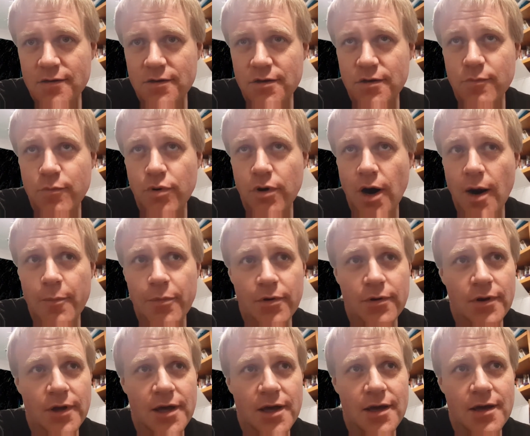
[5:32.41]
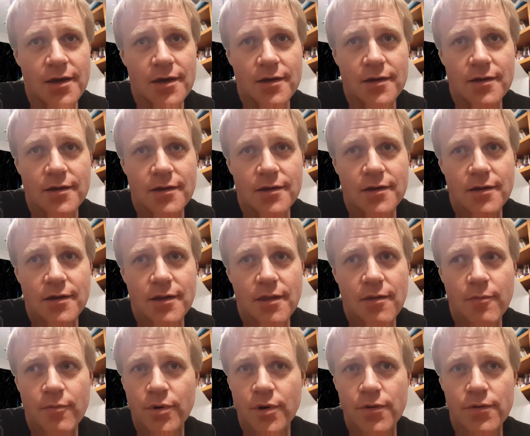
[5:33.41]
to properly
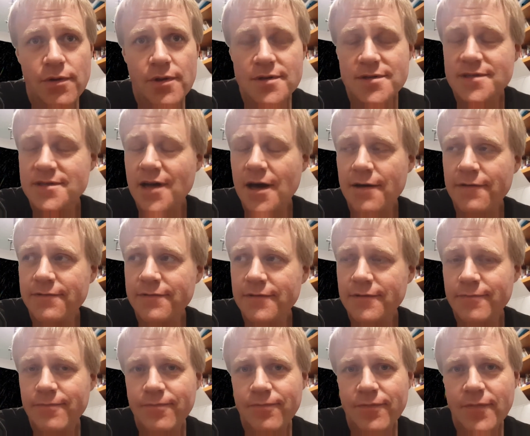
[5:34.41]
brew the stuff.